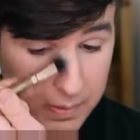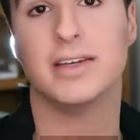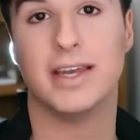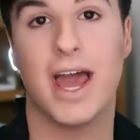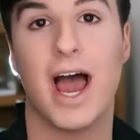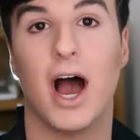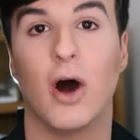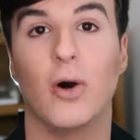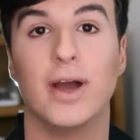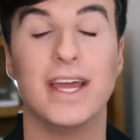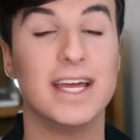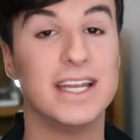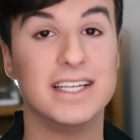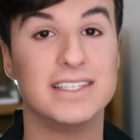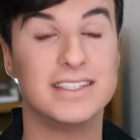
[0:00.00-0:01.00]
Now,
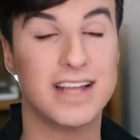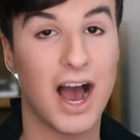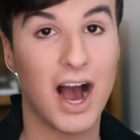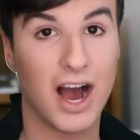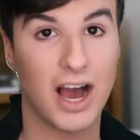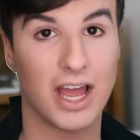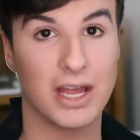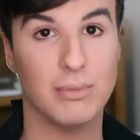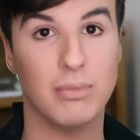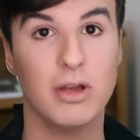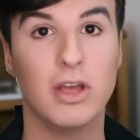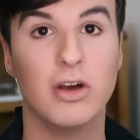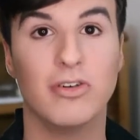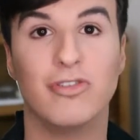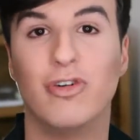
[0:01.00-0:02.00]
it is time
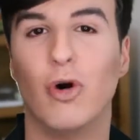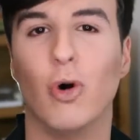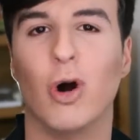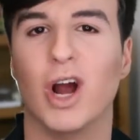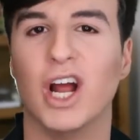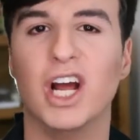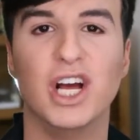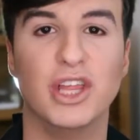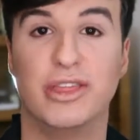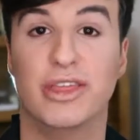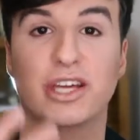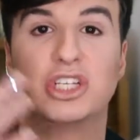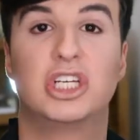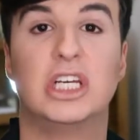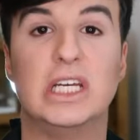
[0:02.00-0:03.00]
for the
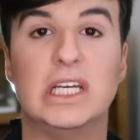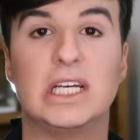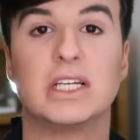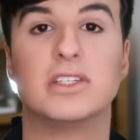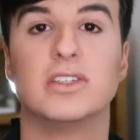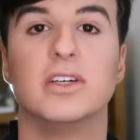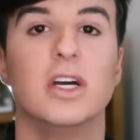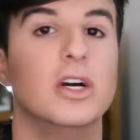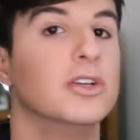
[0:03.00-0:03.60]
cheeks.